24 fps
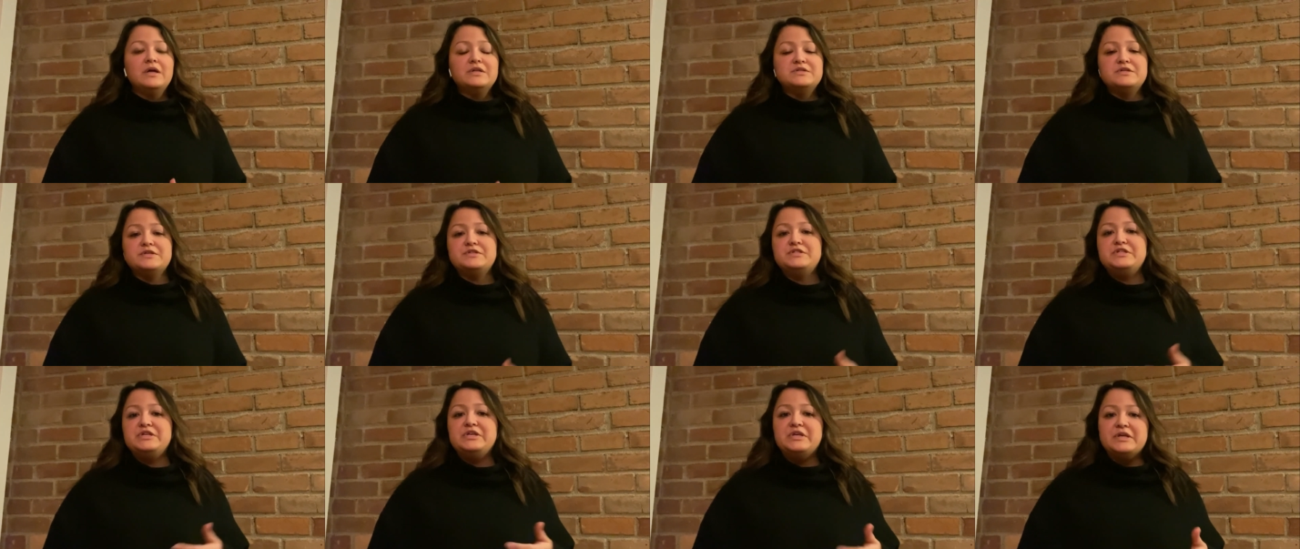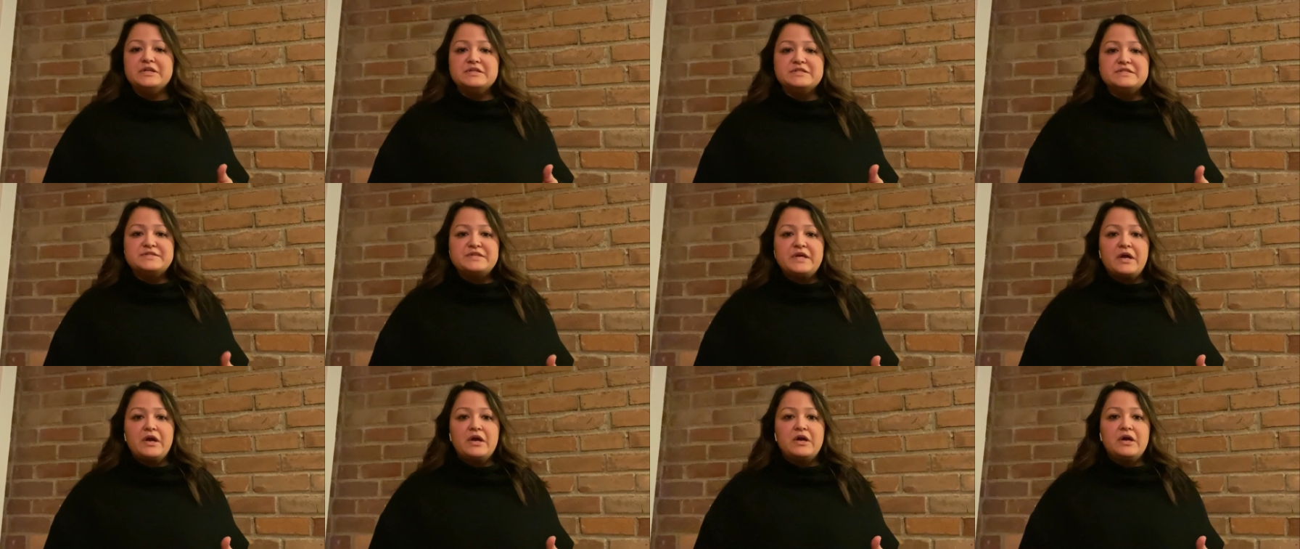to Deacon
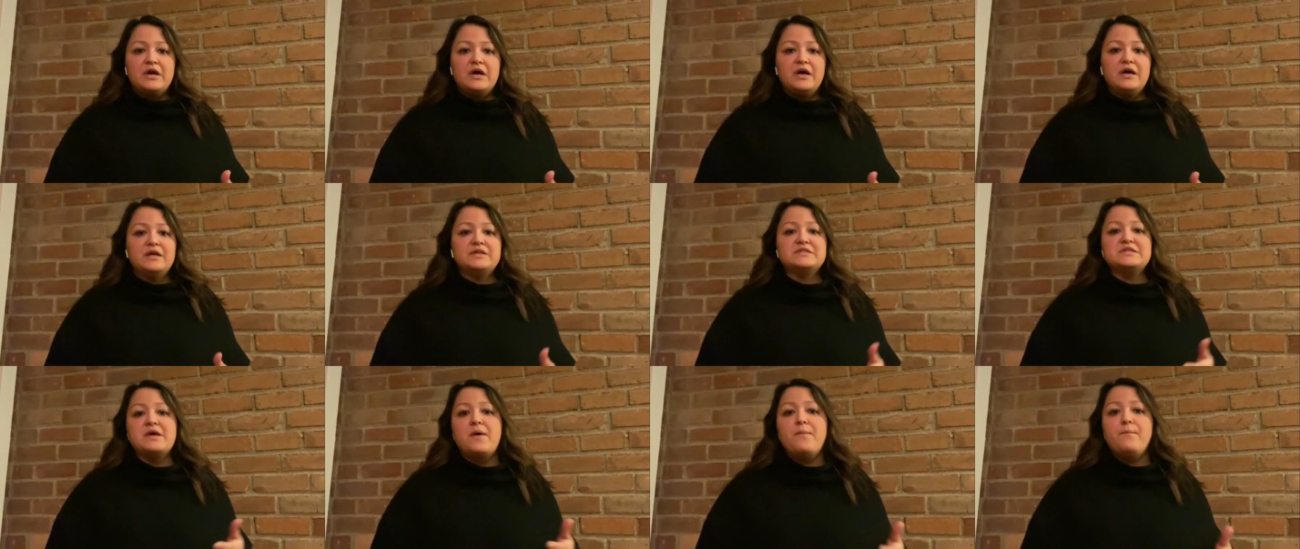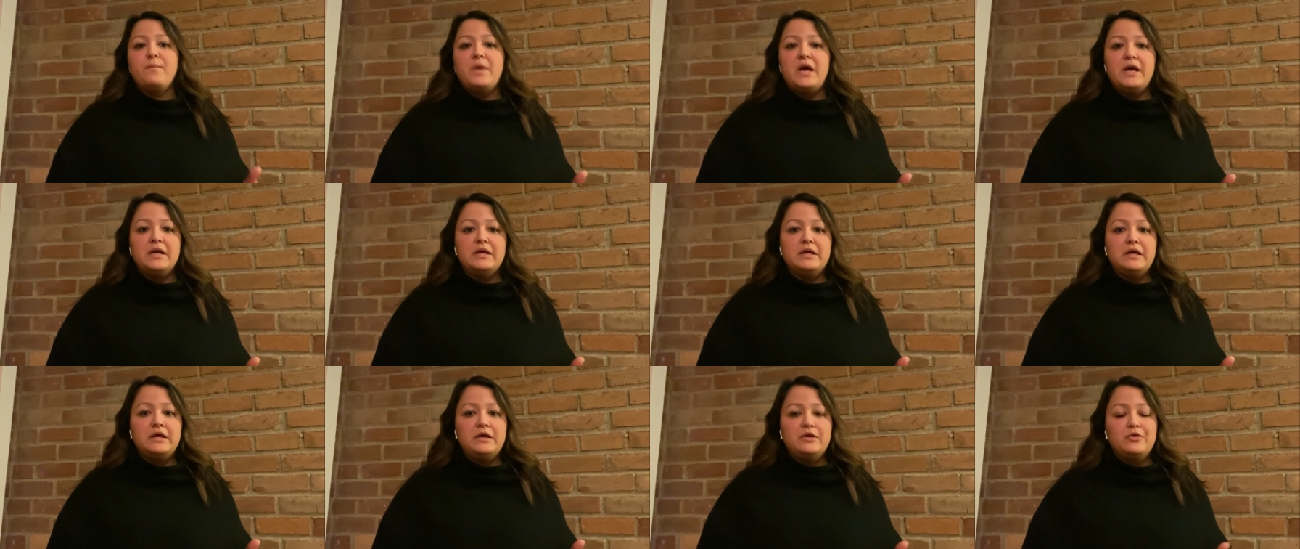Sarah, to
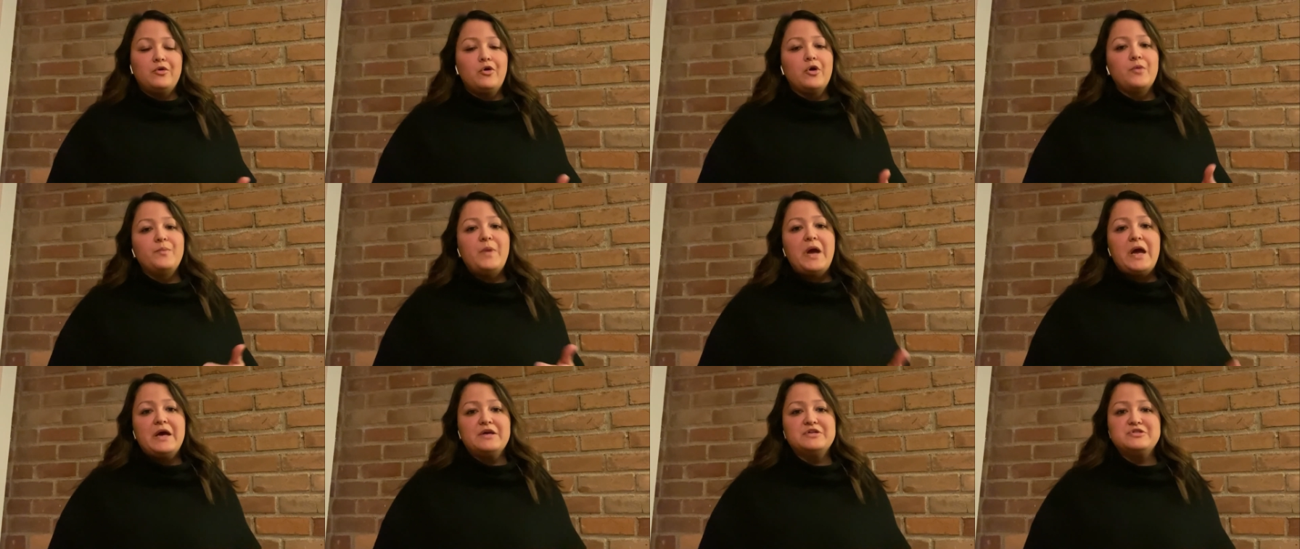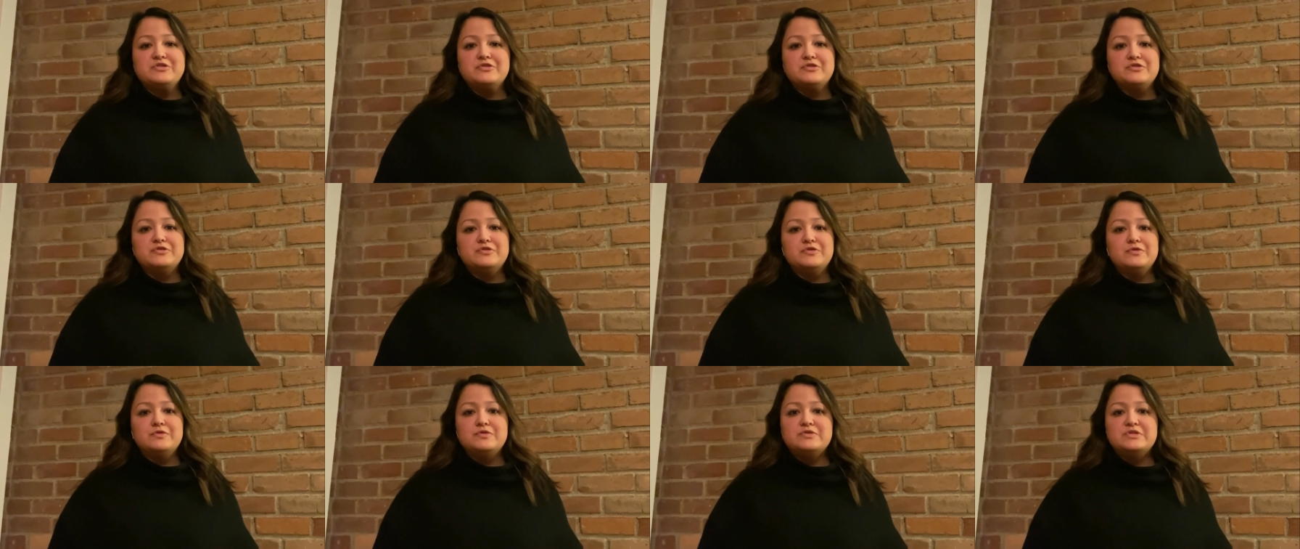Megan, or Pastor
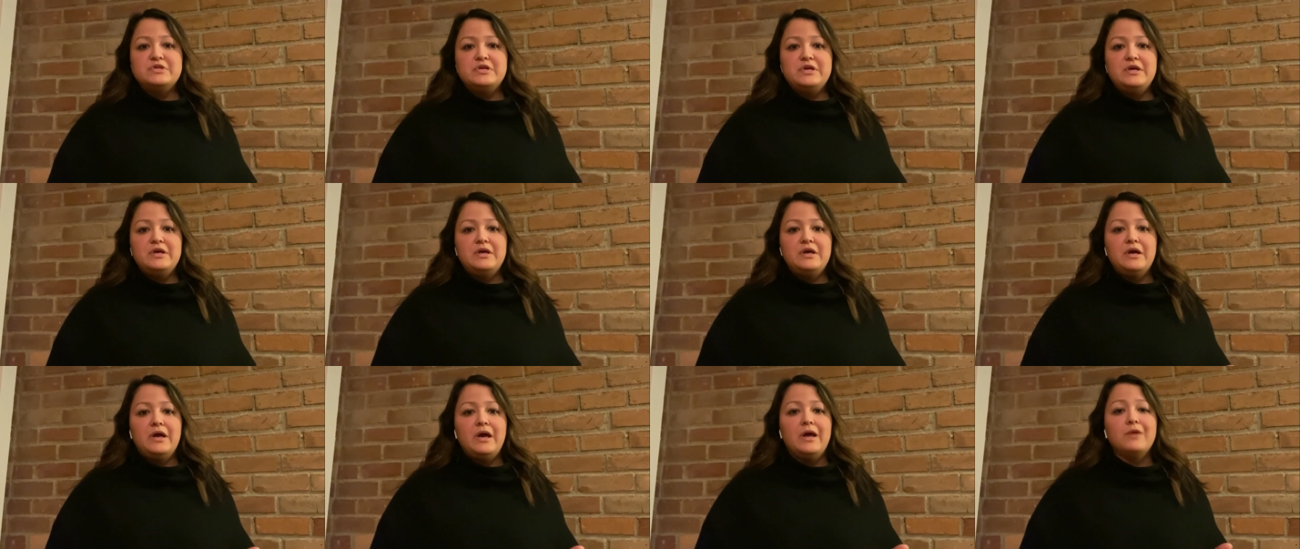Susie,